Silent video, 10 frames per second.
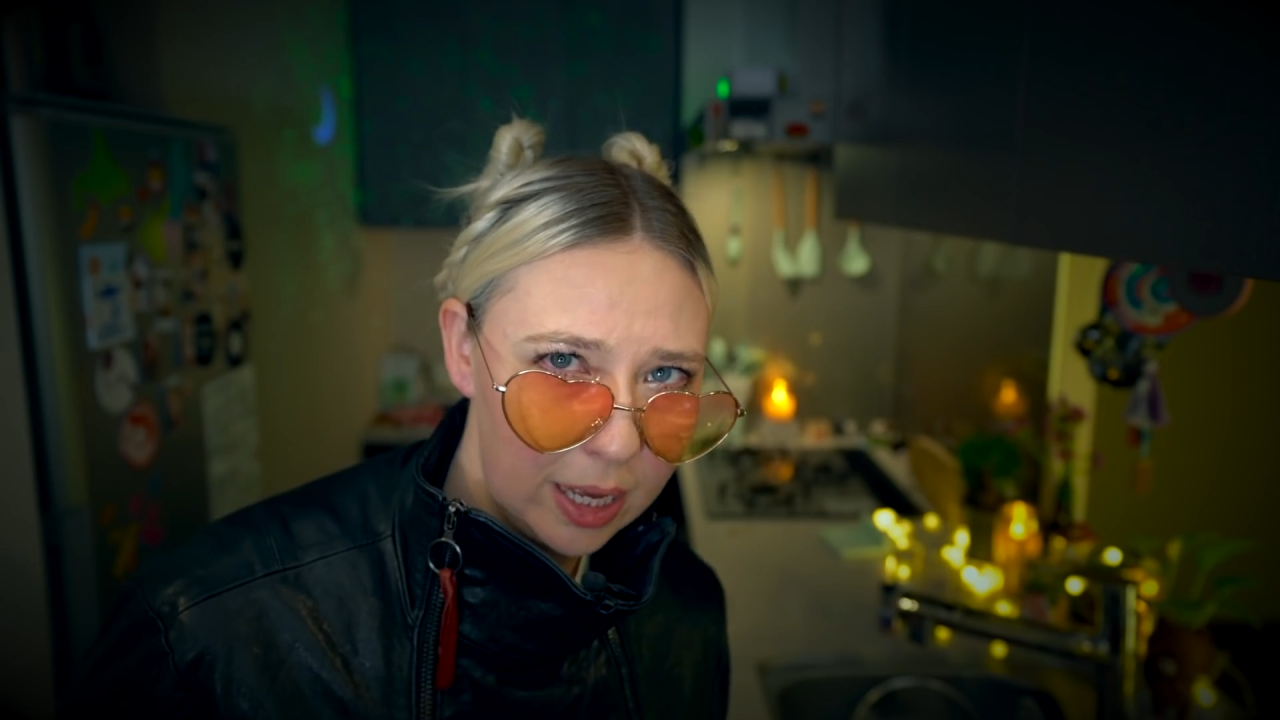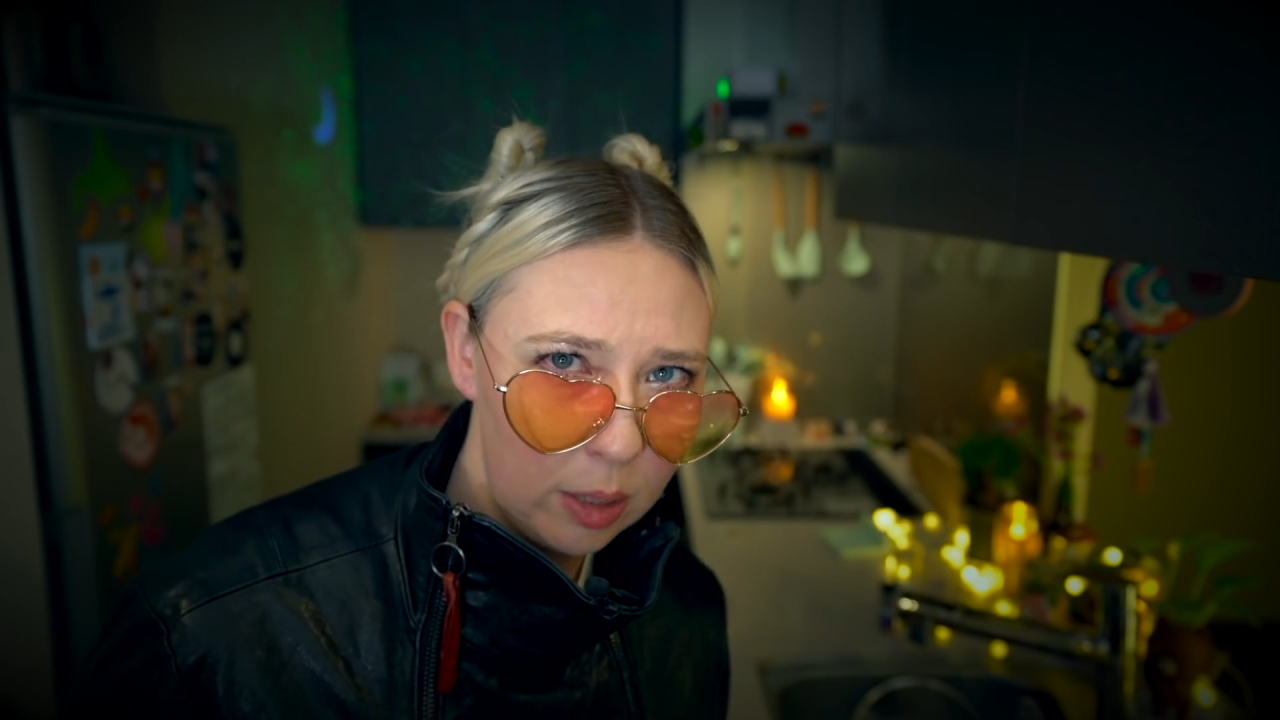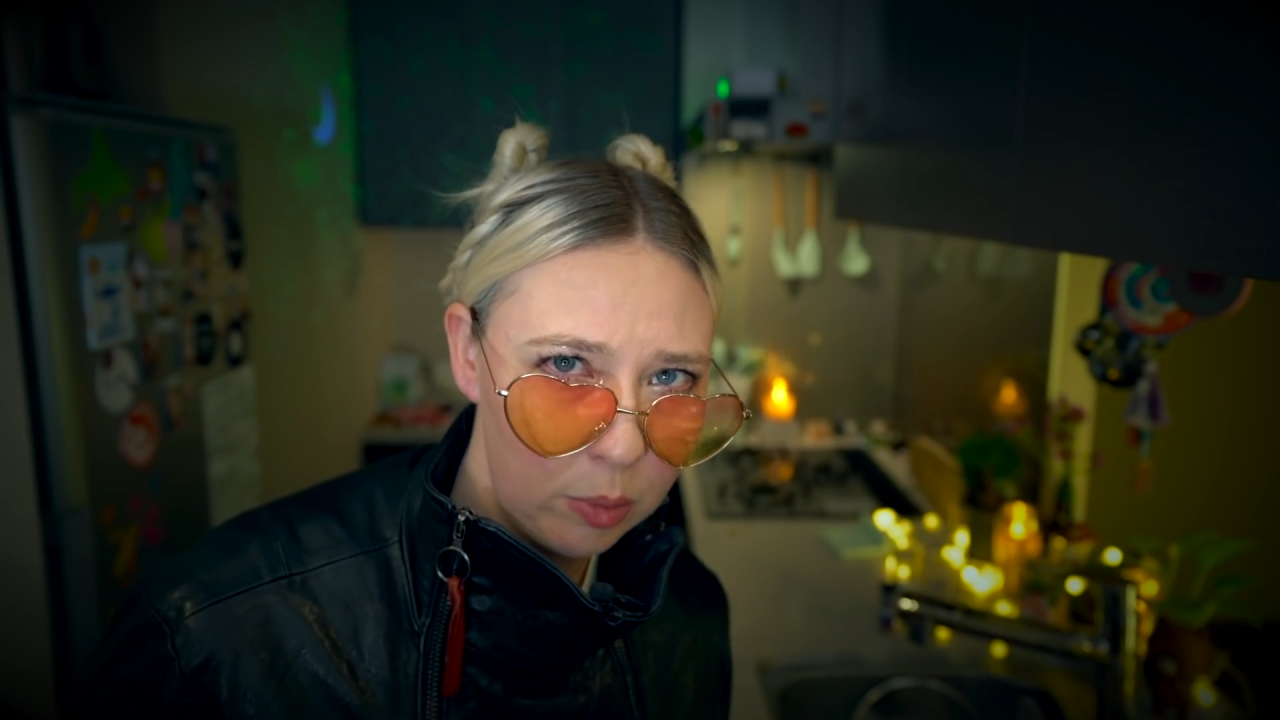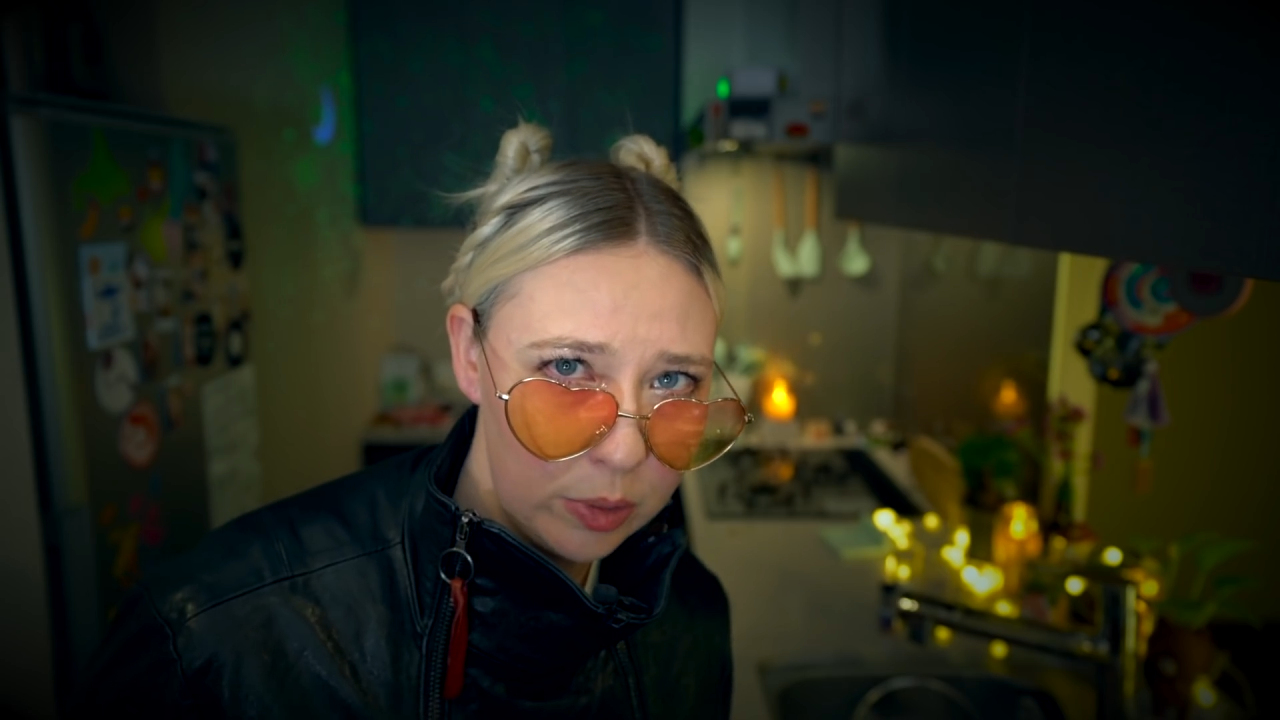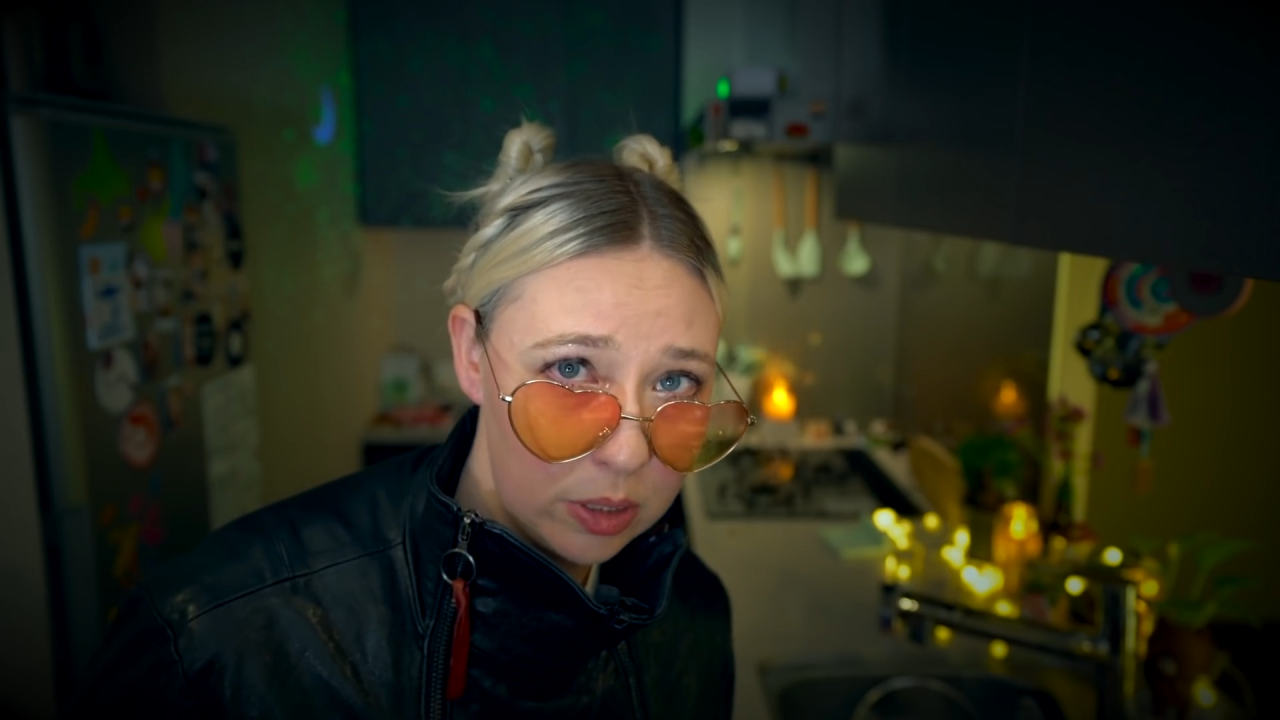
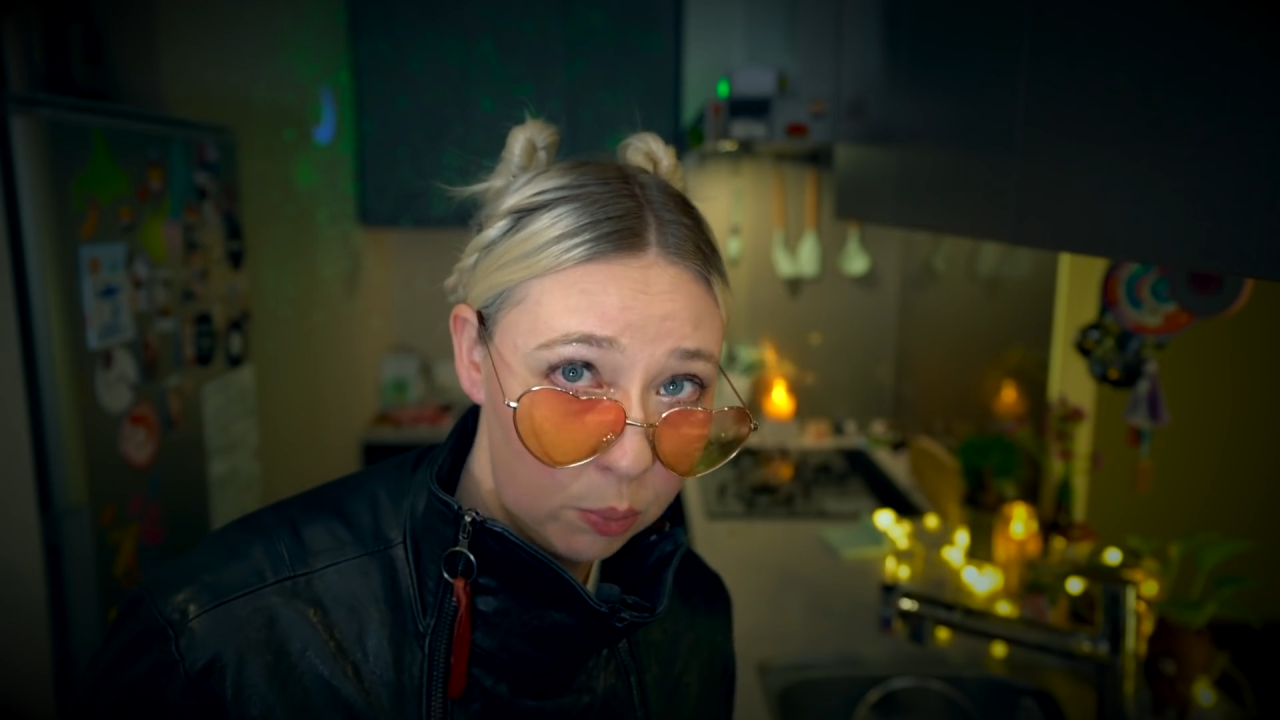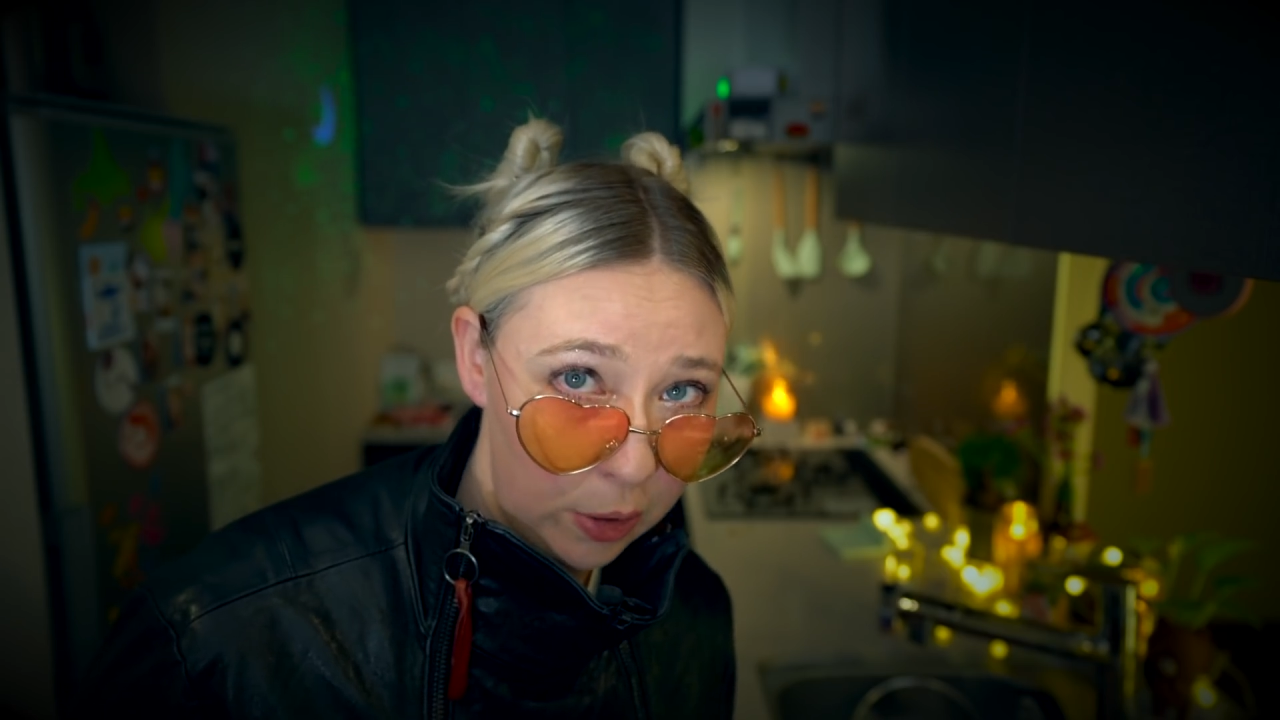help me with some